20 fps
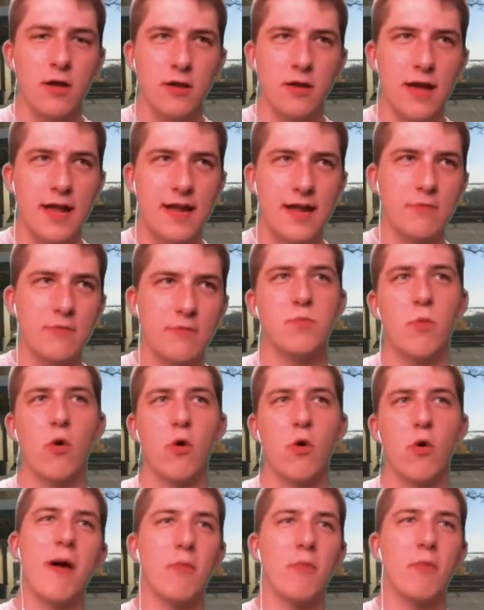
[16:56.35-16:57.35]
and it was
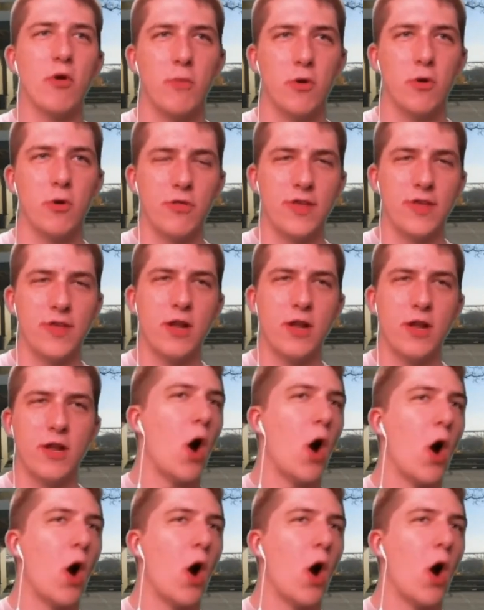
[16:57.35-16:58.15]
more memorable than